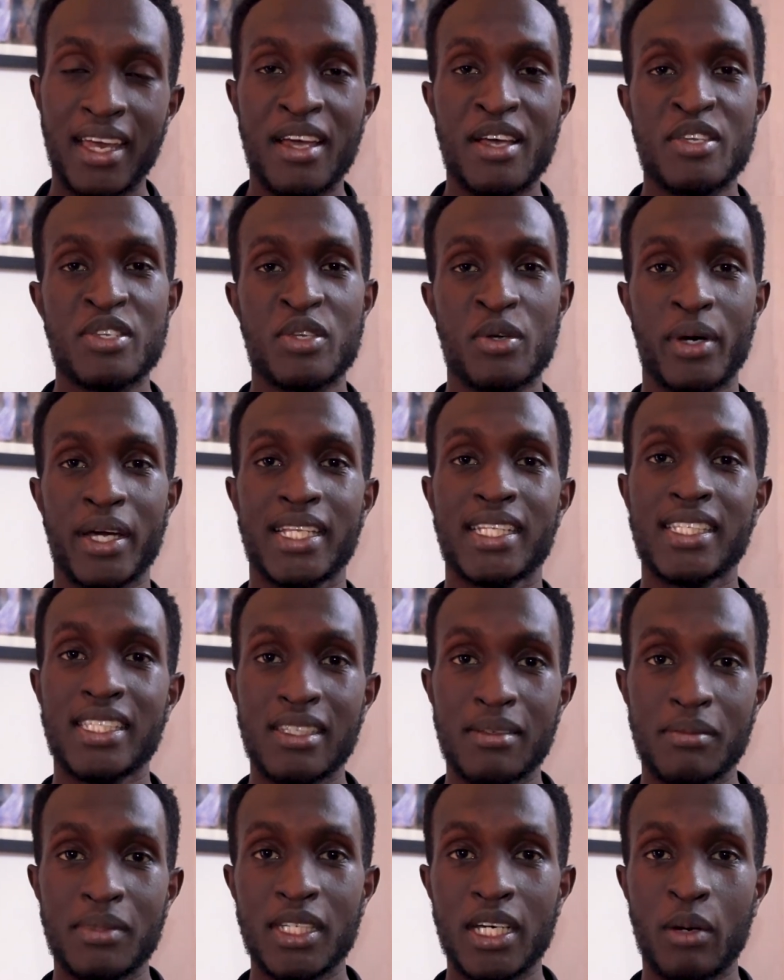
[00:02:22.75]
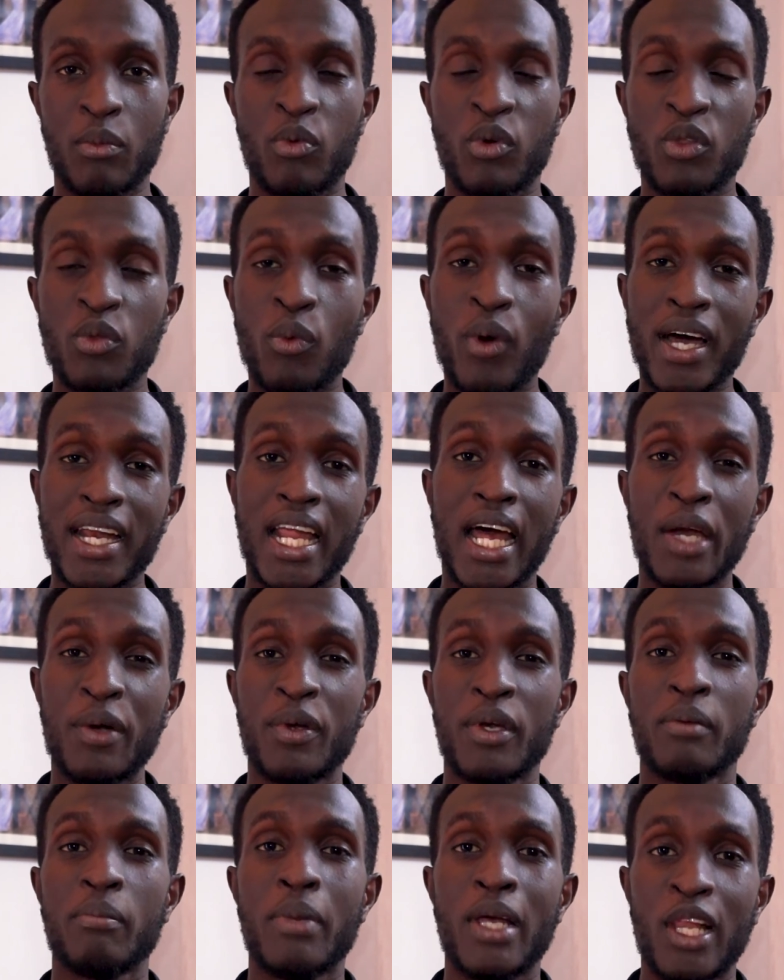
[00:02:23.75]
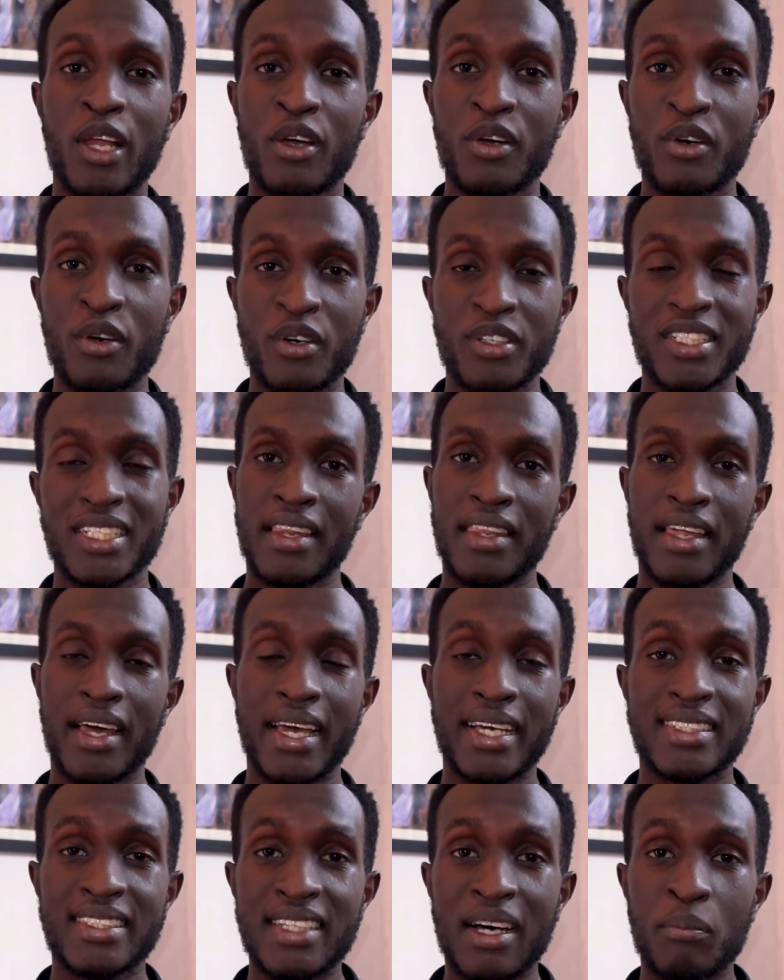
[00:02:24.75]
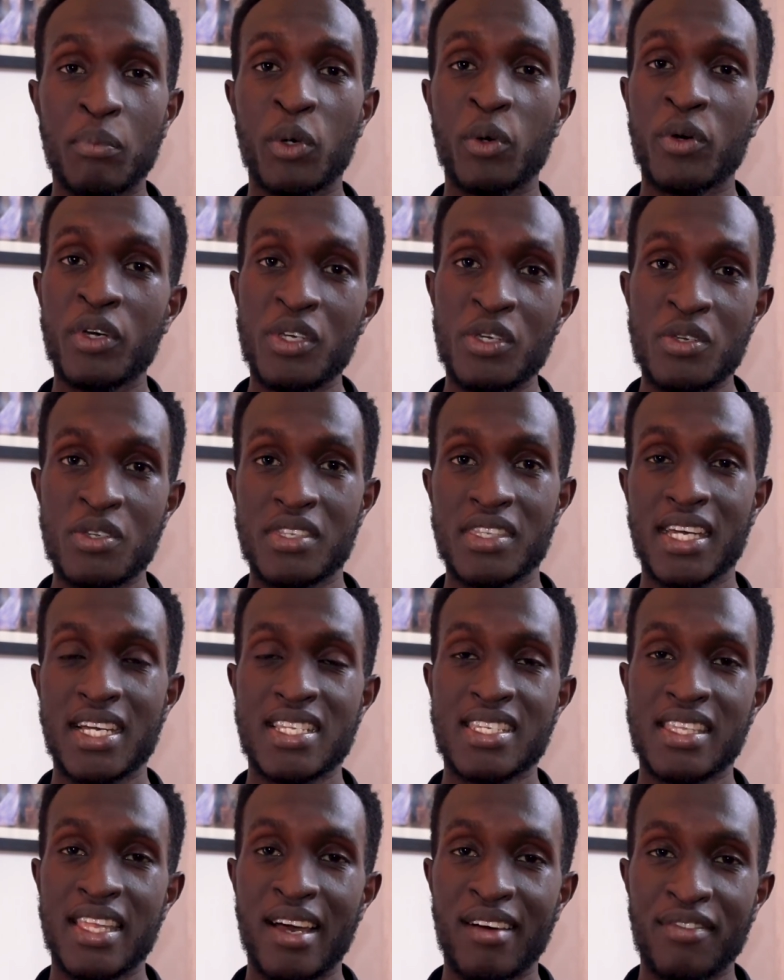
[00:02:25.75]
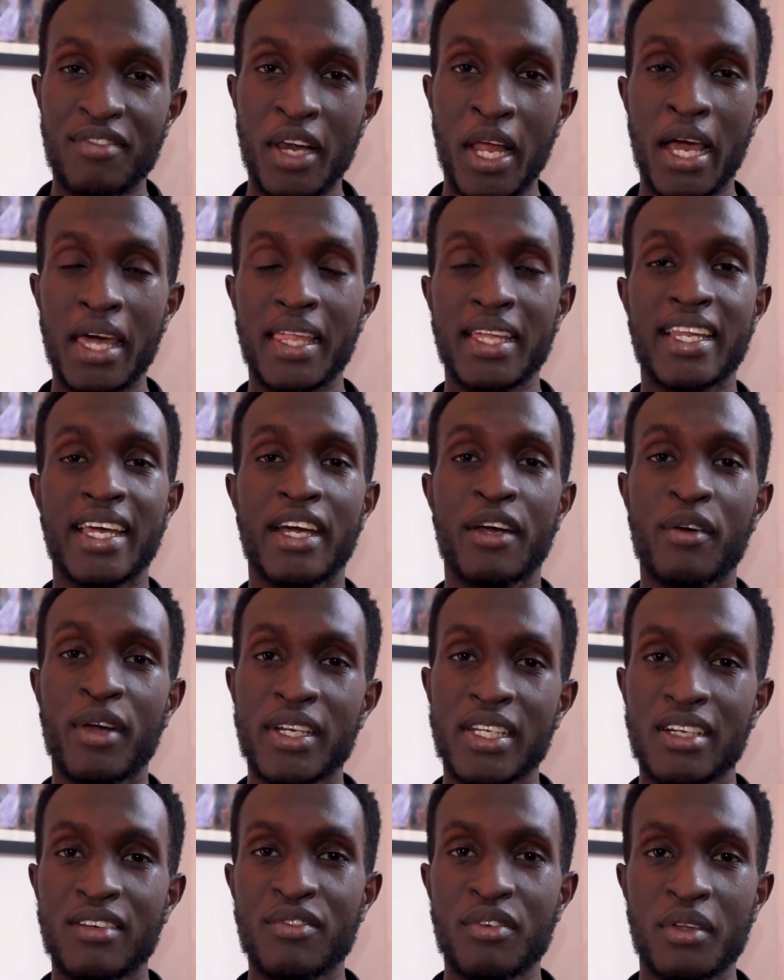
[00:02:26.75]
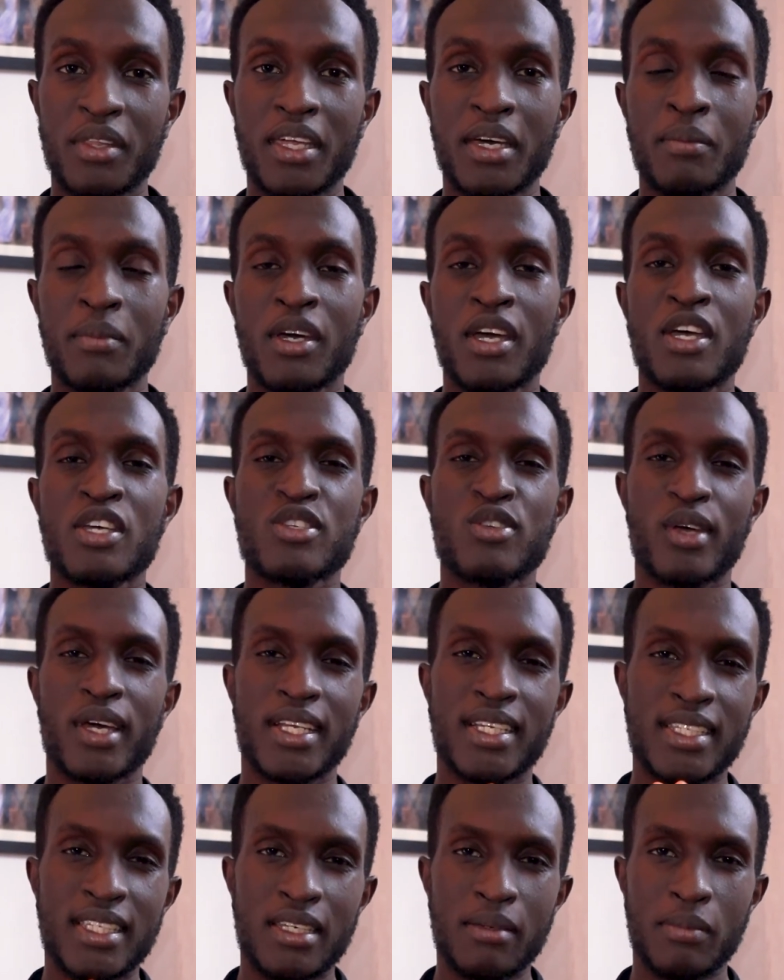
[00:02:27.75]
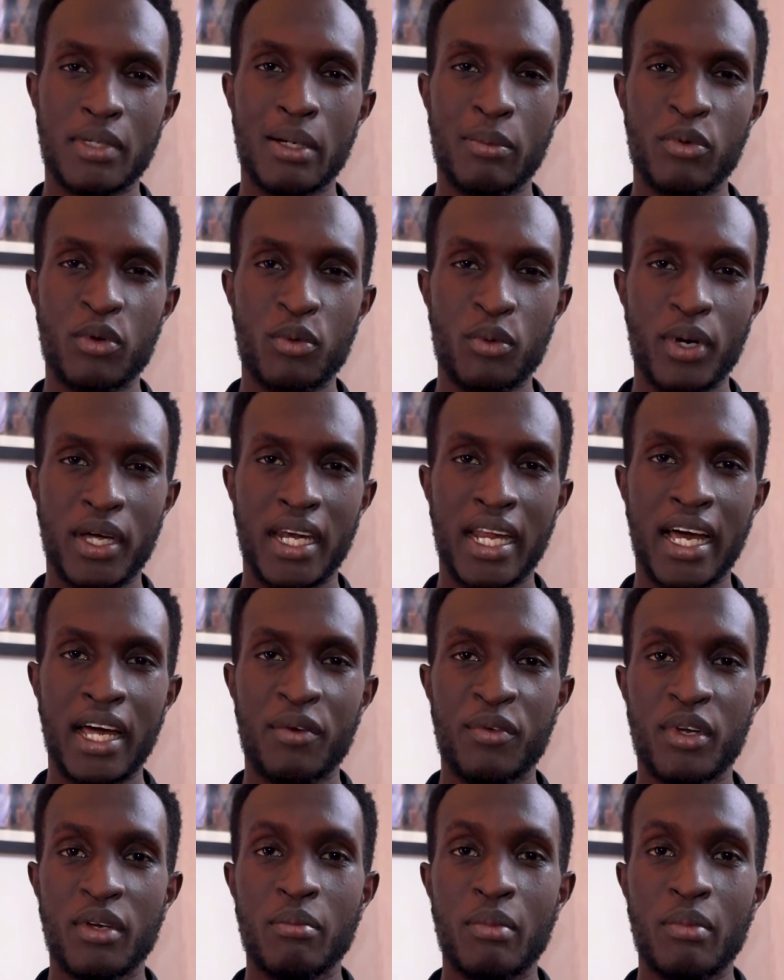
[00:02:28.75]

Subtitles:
So I teamed up with 100 billion roses. The example we used, that's their flyer that I created for them. So I teamed up with 100